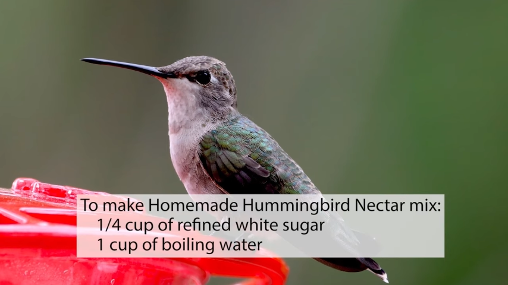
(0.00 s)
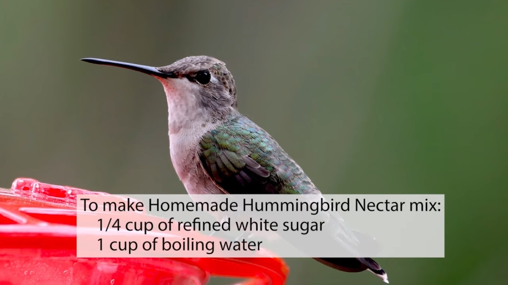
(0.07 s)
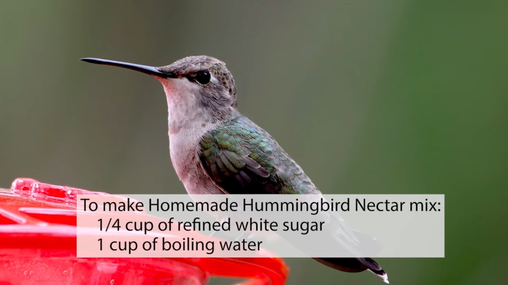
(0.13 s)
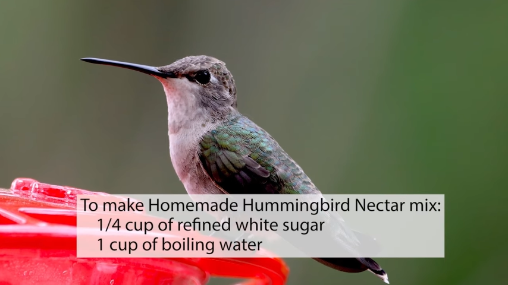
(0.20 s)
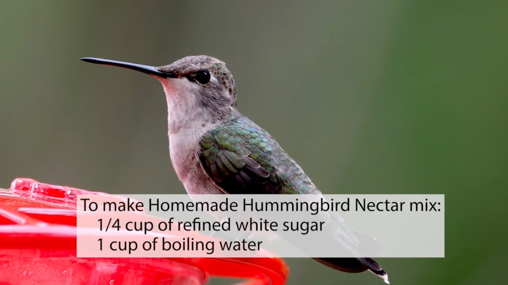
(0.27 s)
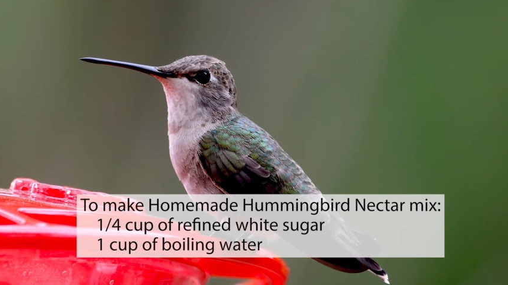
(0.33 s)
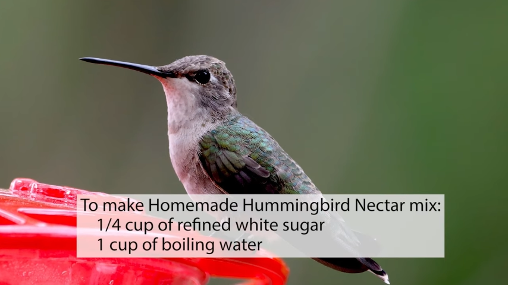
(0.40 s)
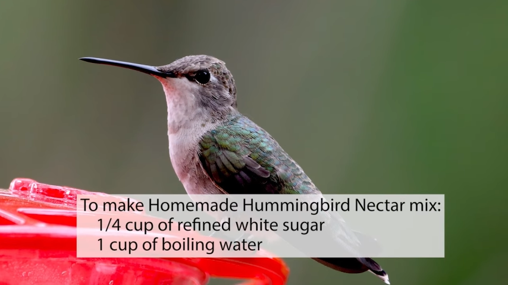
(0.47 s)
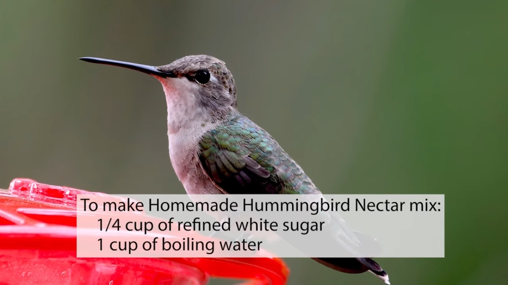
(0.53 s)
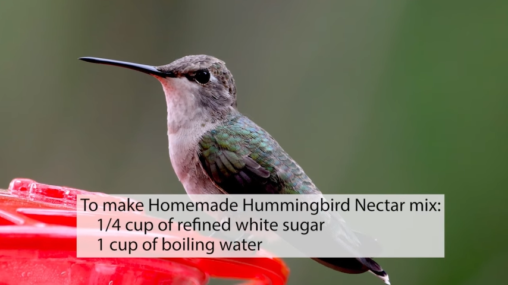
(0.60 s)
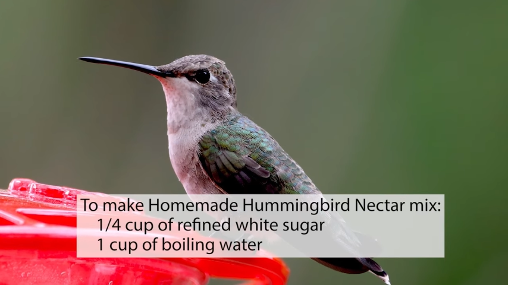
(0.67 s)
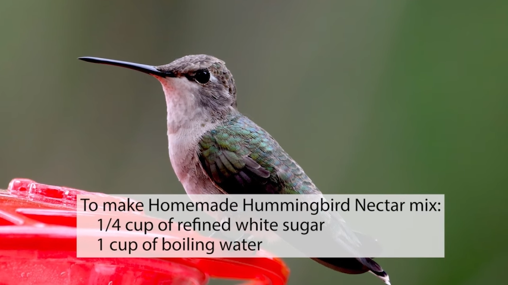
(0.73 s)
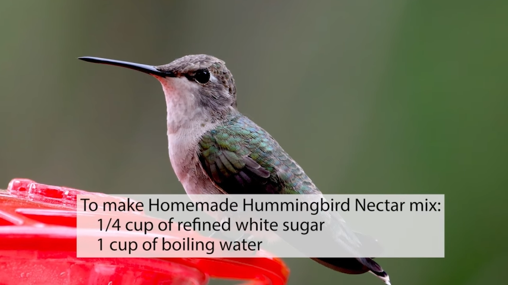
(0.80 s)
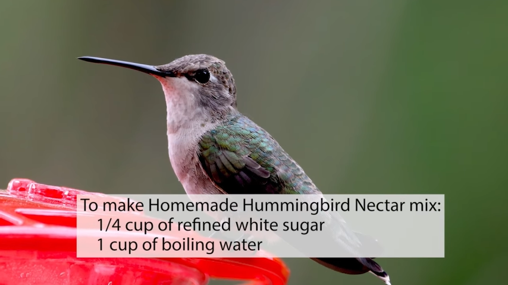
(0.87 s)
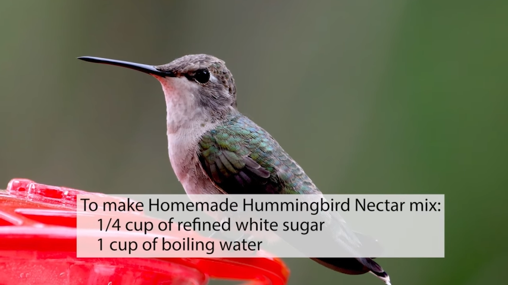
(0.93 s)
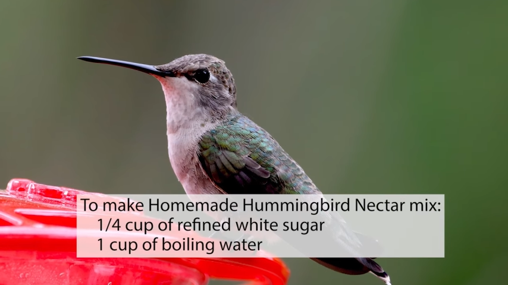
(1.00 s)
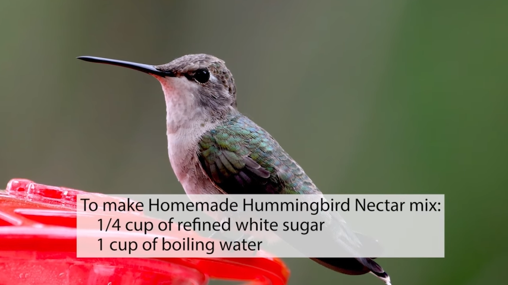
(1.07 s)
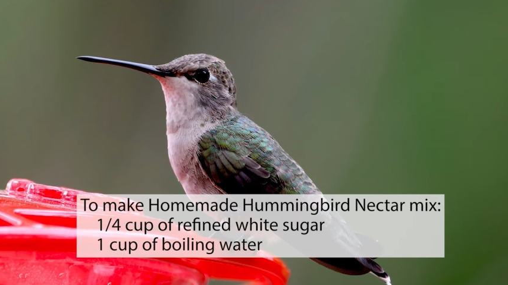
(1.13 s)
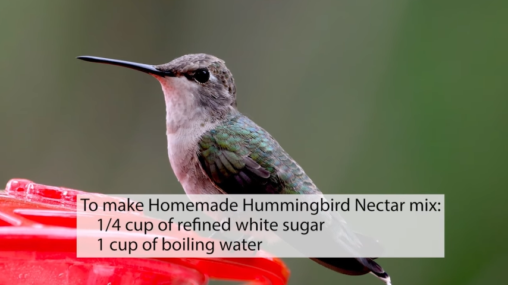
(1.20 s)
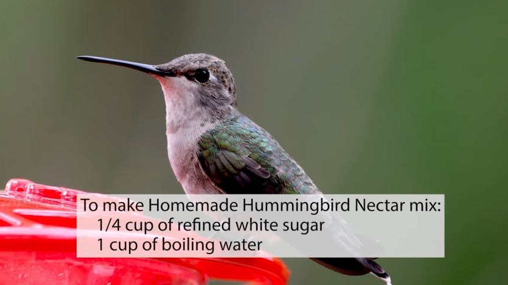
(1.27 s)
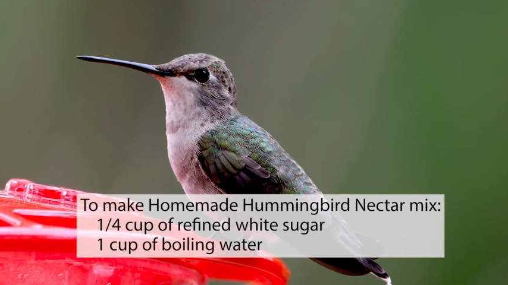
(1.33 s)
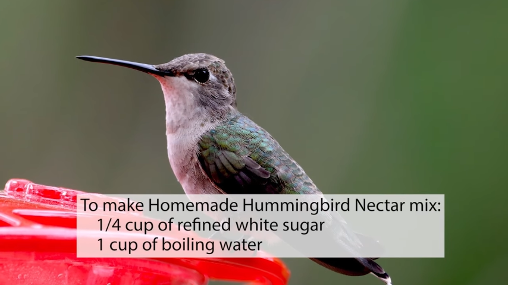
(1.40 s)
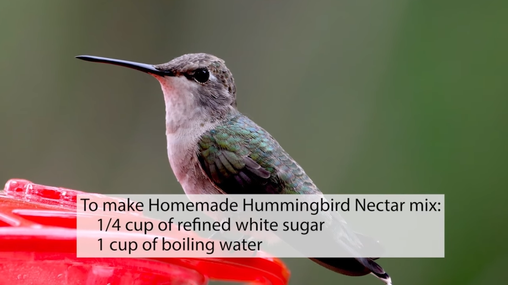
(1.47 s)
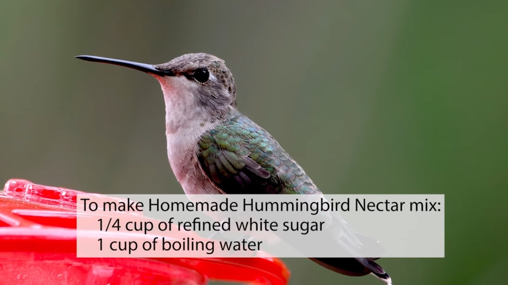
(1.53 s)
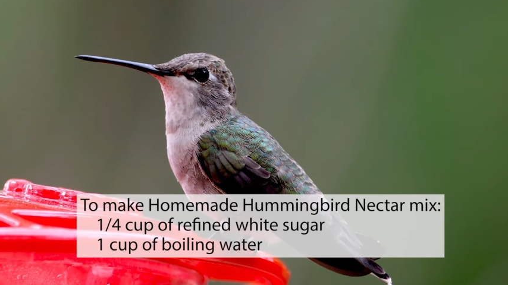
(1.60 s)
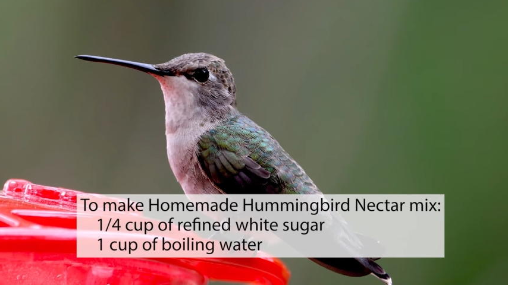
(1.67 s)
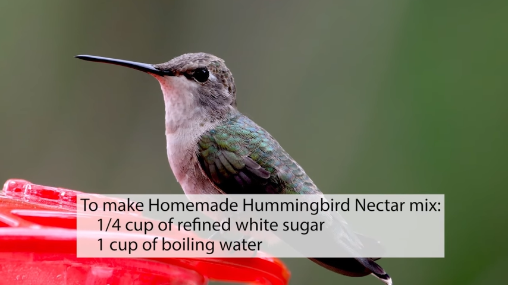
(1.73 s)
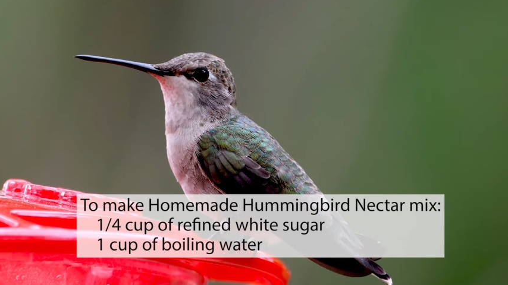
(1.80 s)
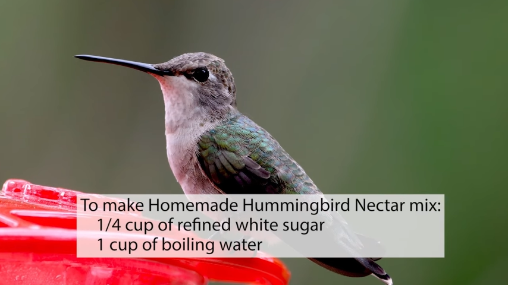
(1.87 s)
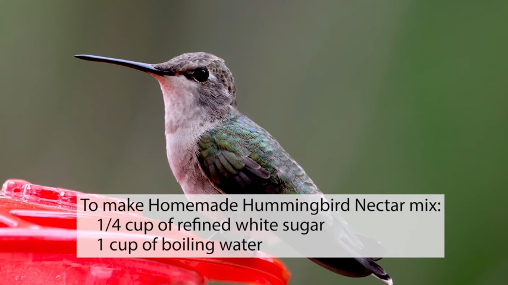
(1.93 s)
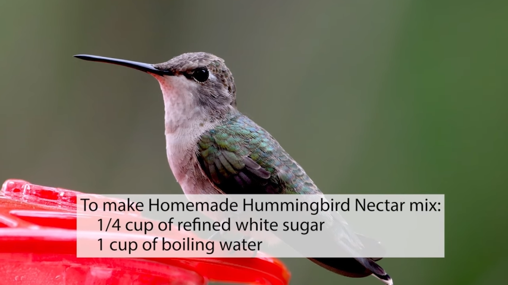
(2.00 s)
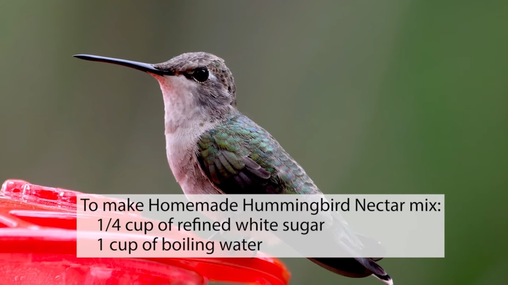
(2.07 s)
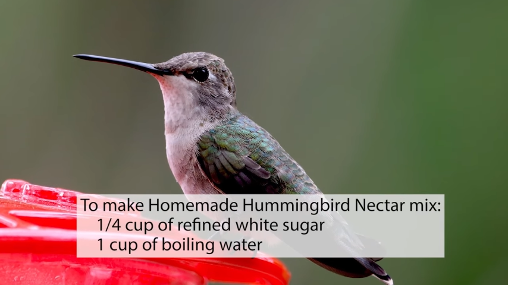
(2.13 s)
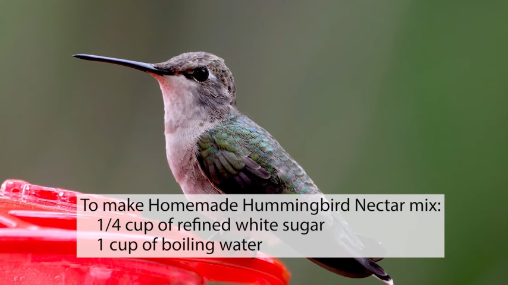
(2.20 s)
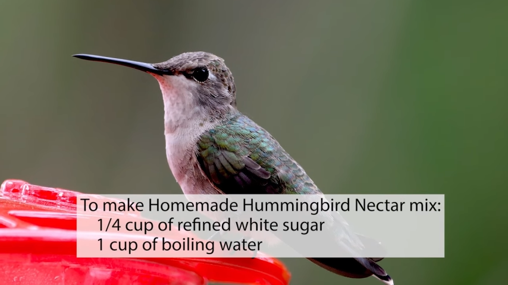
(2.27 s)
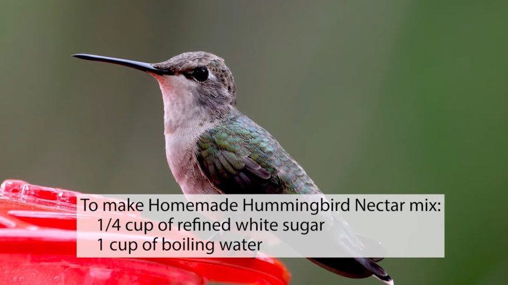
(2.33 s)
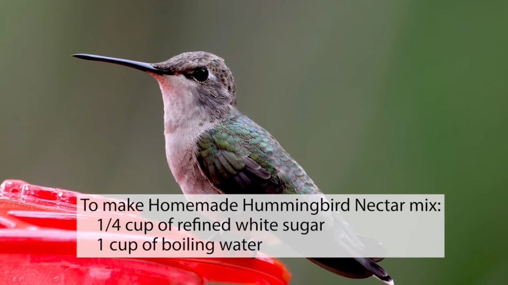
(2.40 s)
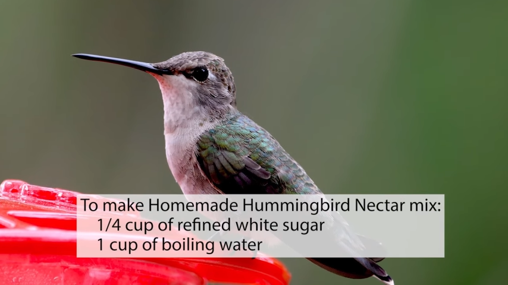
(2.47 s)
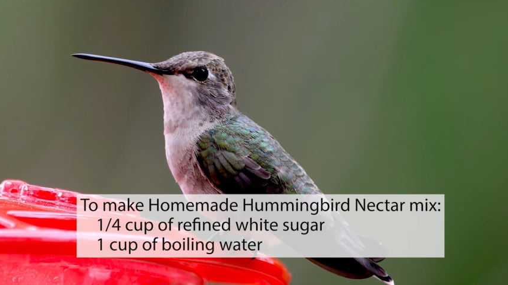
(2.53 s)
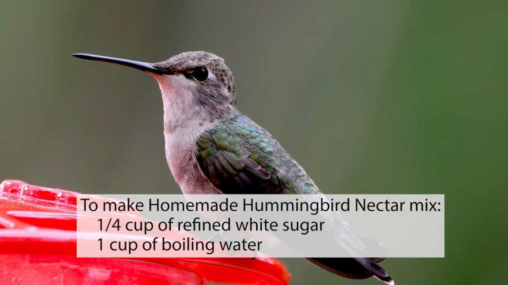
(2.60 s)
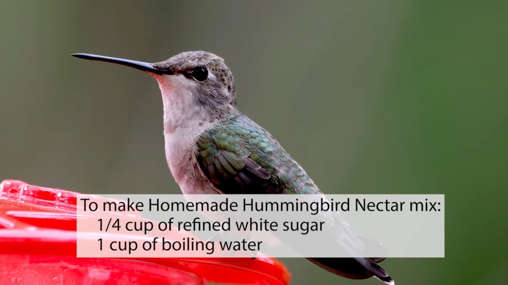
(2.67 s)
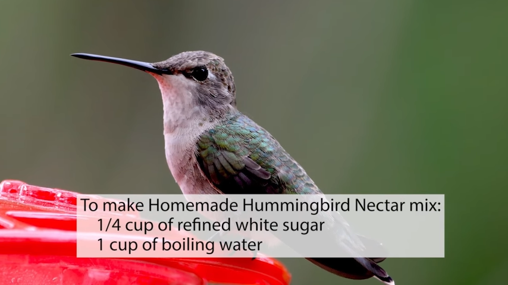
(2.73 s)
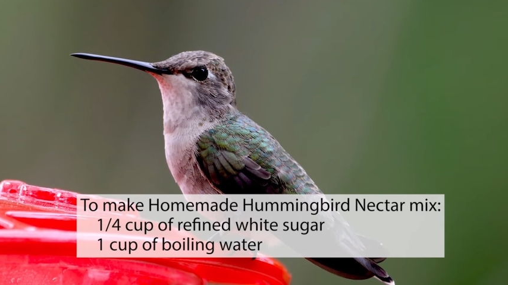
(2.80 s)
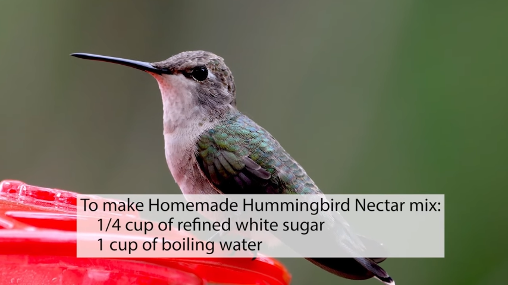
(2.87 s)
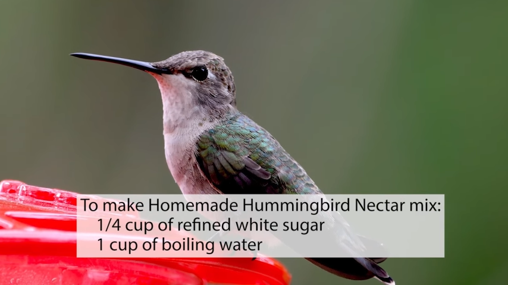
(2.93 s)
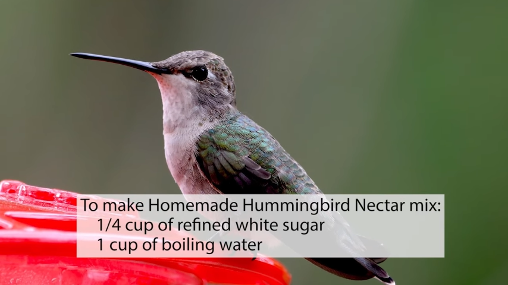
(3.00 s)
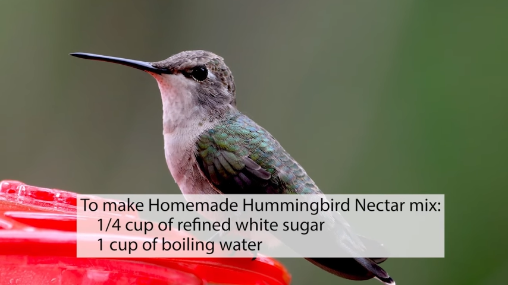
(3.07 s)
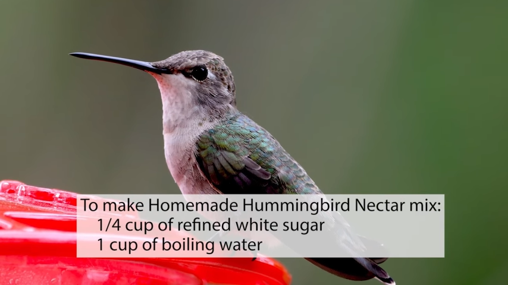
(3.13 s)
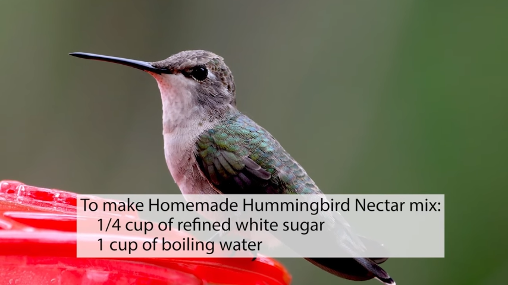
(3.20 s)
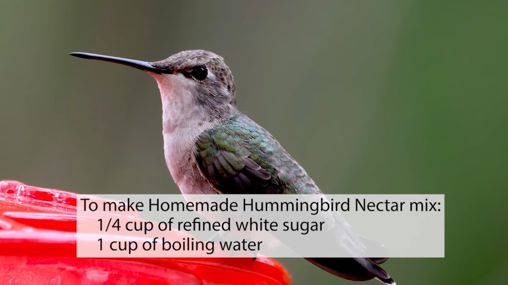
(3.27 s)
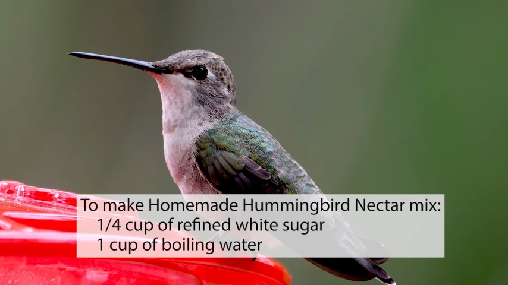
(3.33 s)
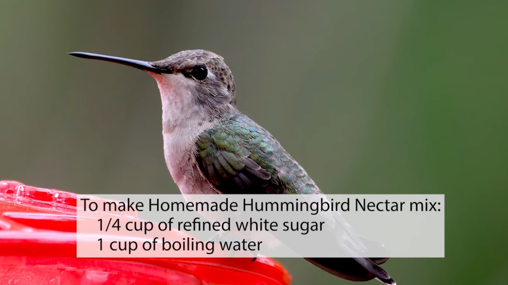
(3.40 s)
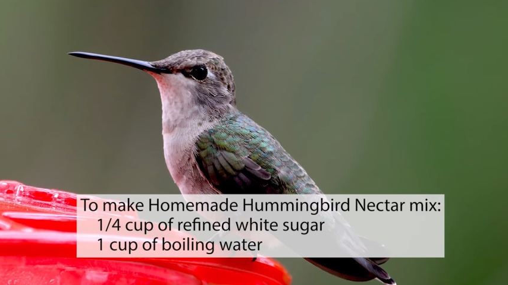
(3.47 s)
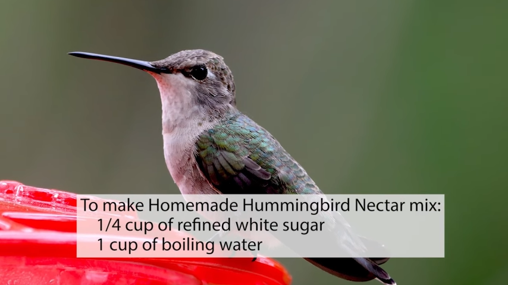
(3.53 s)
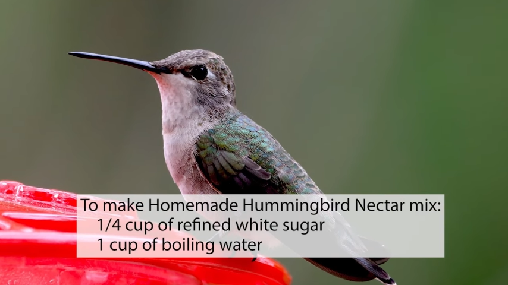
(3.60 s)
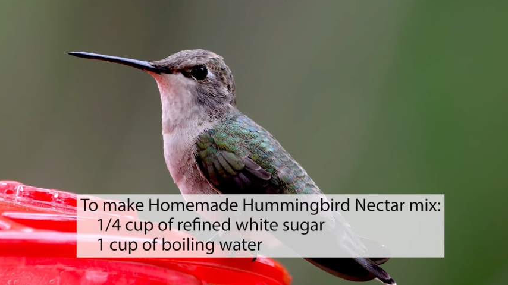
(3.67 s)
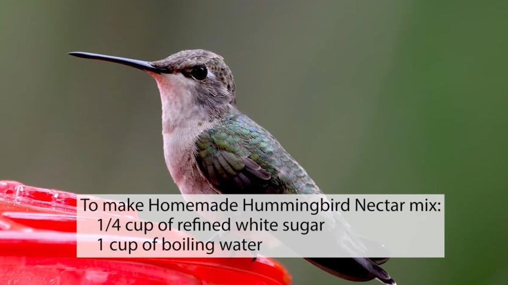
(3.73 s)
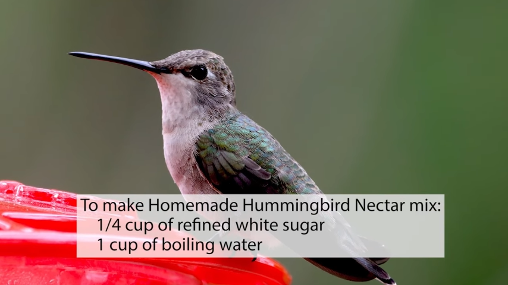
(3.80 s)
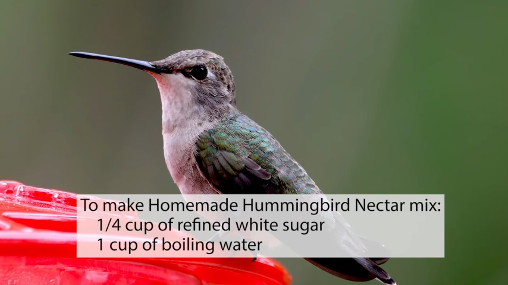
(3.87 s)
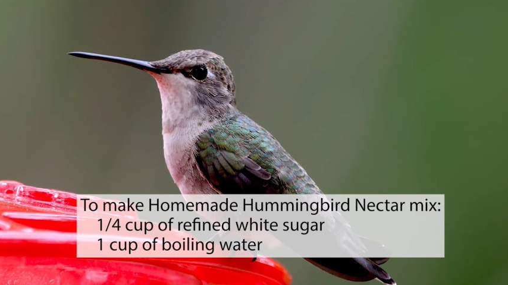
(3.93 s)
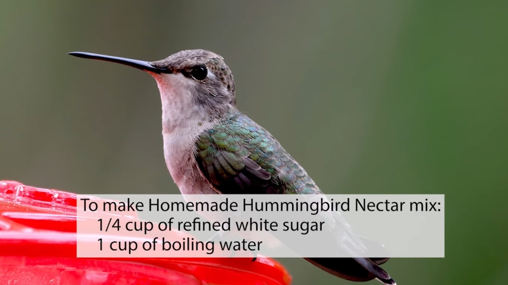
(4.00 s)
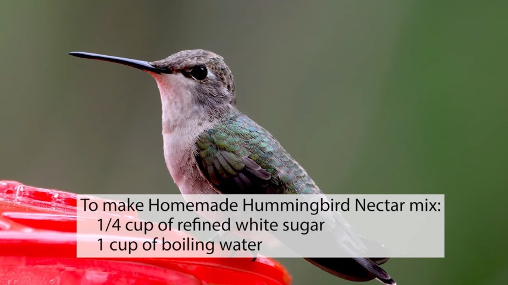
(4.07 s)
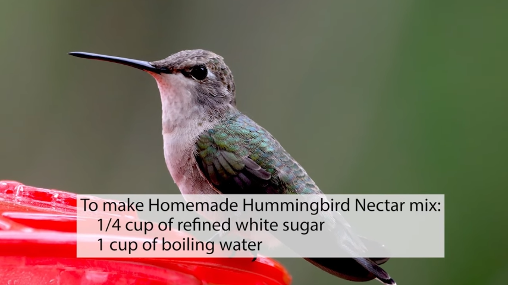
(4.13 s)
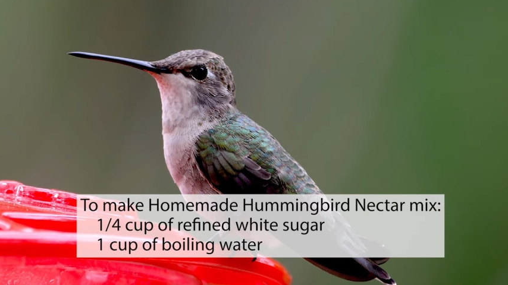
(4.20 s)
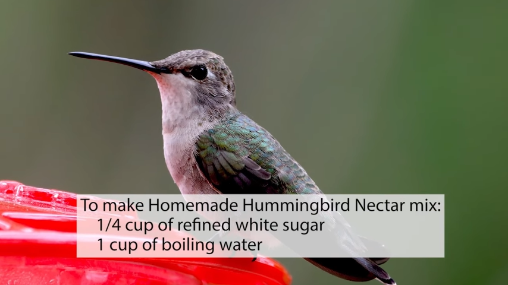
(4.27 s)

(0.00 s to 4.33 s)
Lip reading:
(no speaker visible)